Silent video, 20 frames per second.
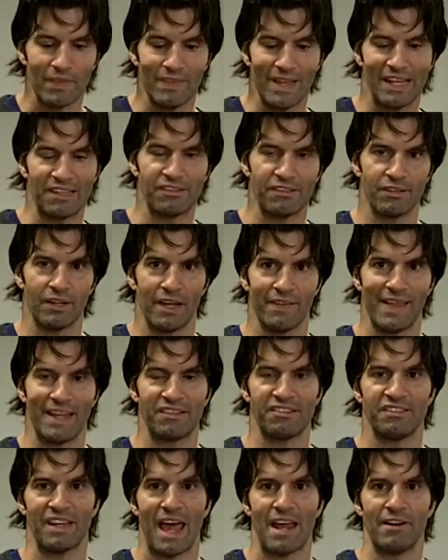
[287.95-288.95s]
that's
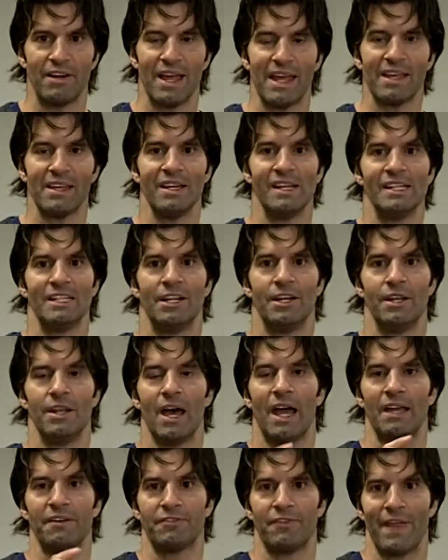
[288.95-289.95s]
Saturday
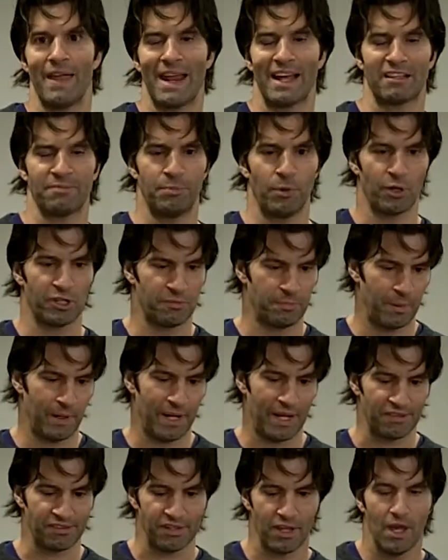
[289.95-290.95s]
night for that expo
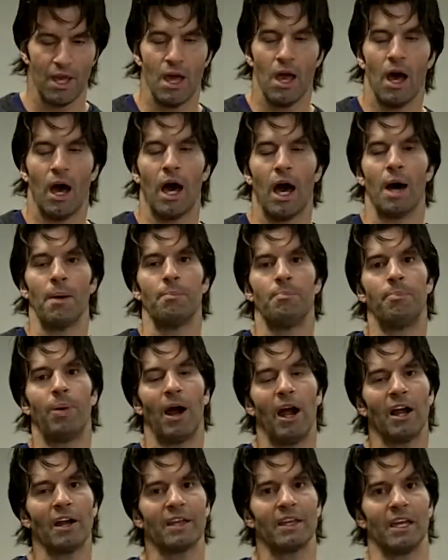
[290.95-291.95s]
experience.
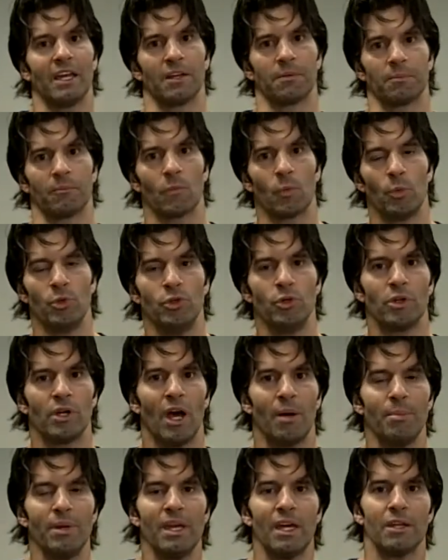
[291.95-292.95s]
Parking, when you
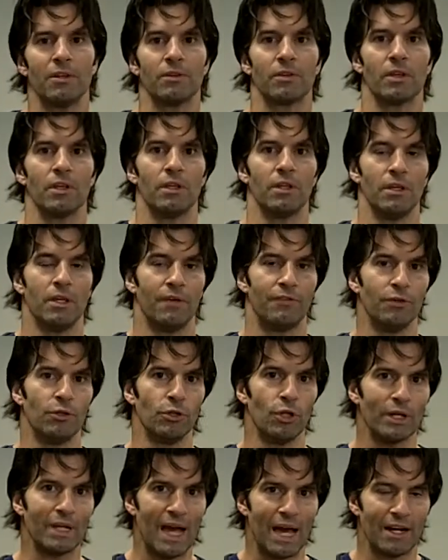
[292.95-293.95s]
come in, if you
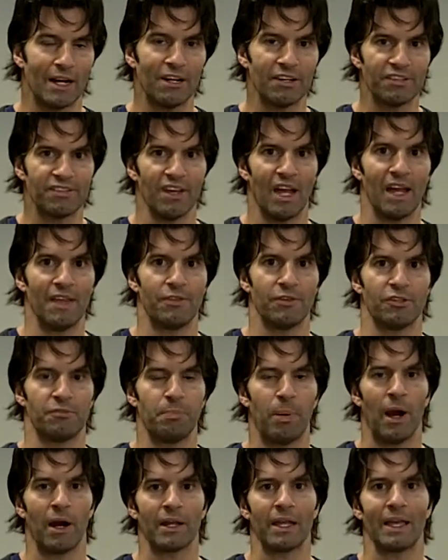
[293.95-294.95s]
look on our site, there's
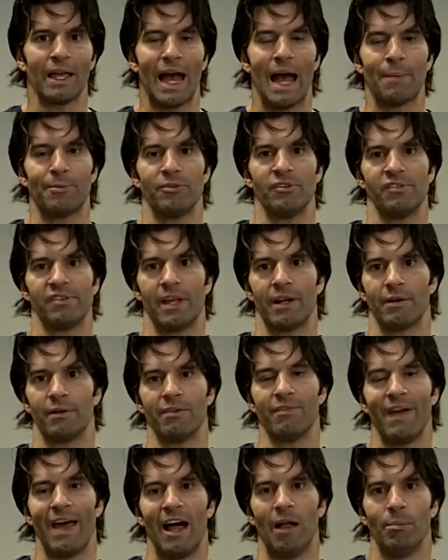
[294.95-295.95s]
parking options that
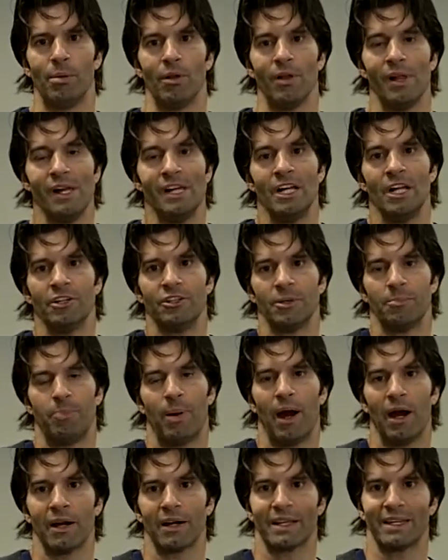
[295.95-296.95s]
are available to
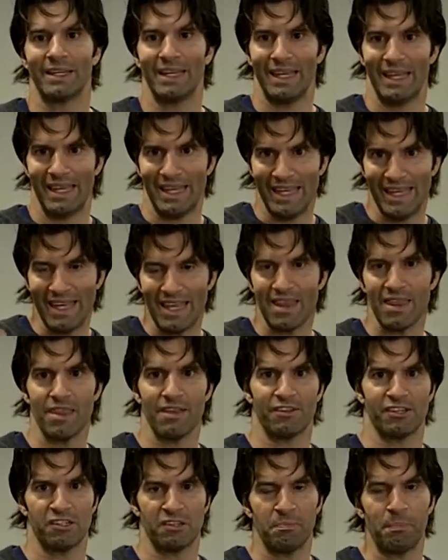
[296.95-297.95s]
park in
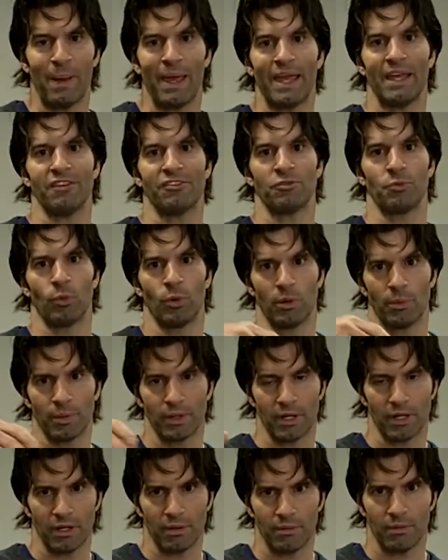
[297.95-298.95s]
the space where
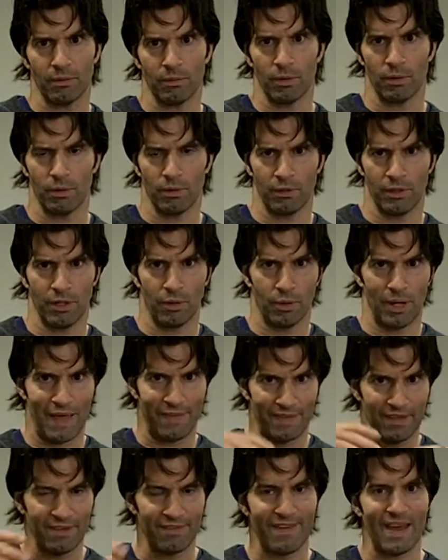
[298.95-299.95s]
we're
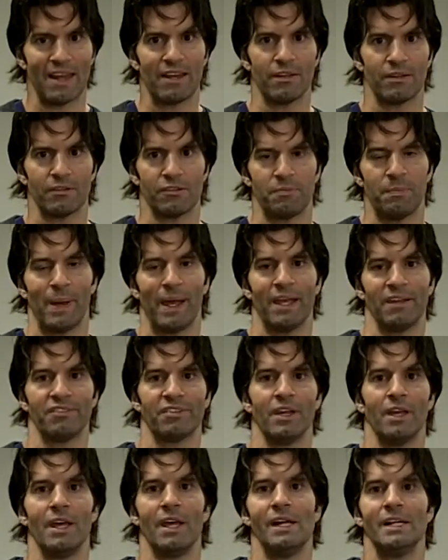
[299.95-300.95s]
at the event
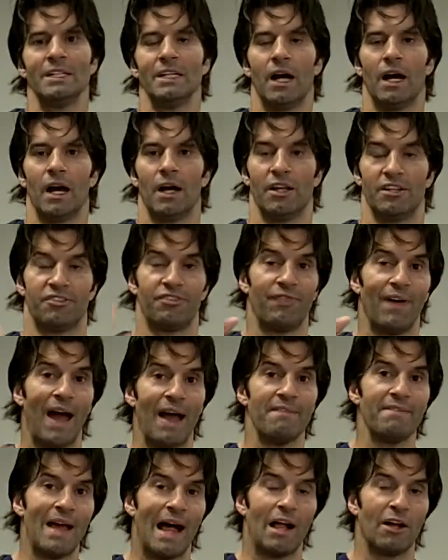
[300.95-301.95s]
space. It's
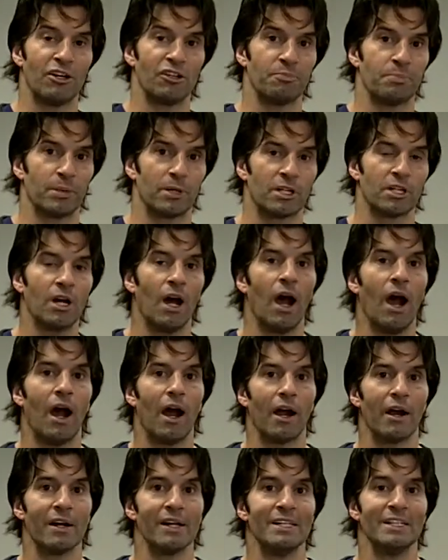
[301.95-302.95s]
$5 per
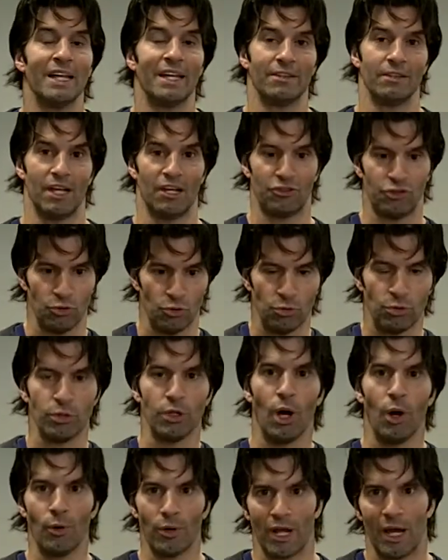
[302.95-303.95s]
car unless you
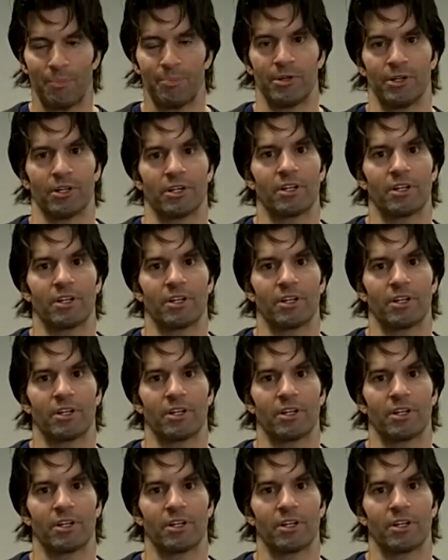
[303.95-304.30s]
load up